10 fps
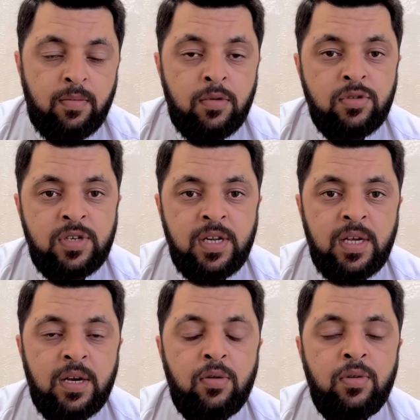Mostly
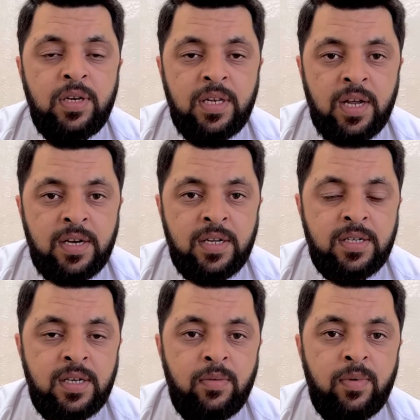only the E T S
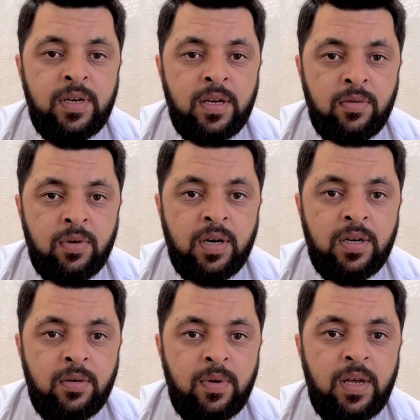D will take your
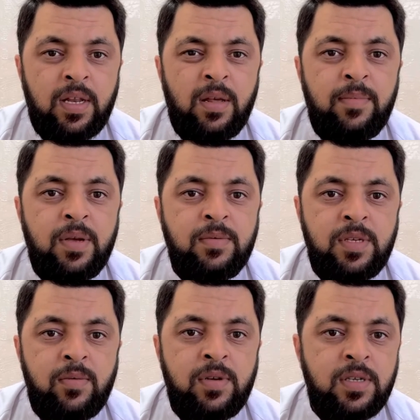interview and the P M
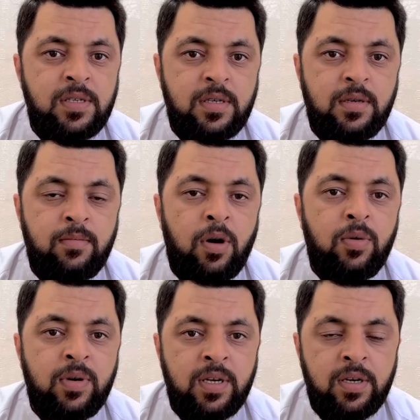C will just
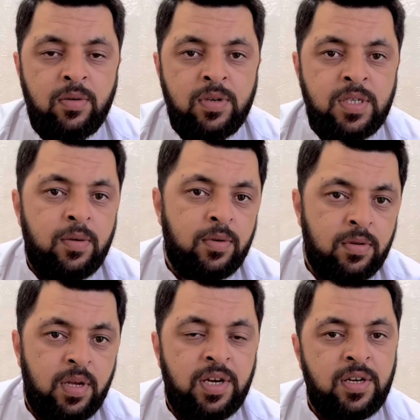forward your C V to
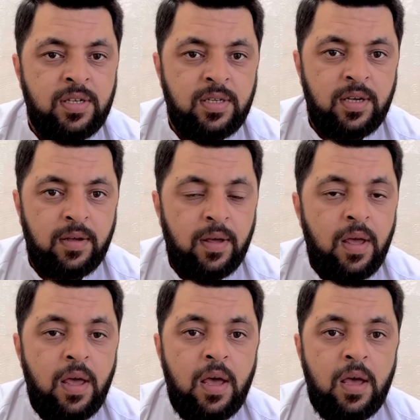the E T S D.
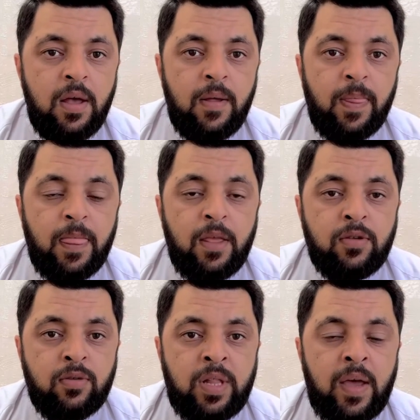
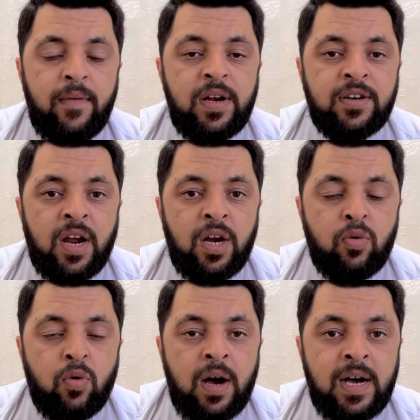So they will try to
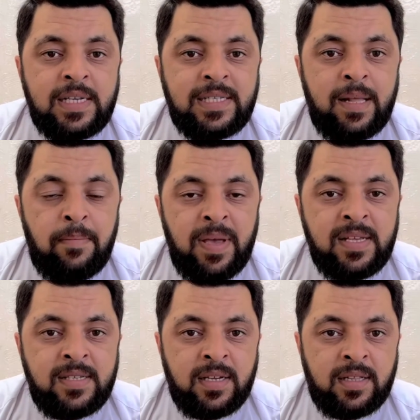ask the
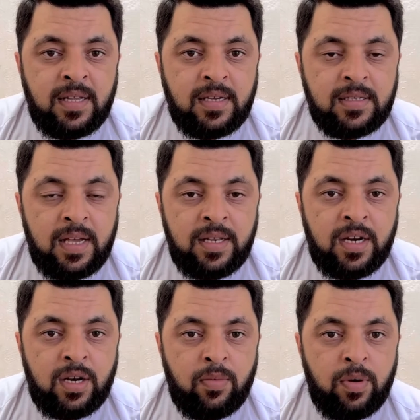basic things in the
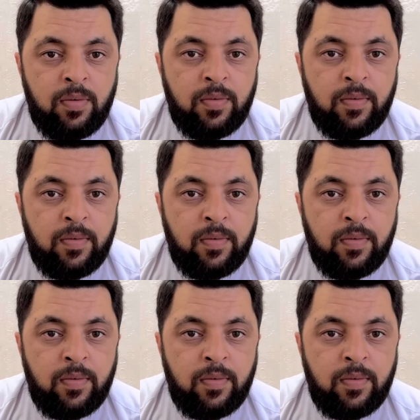interview.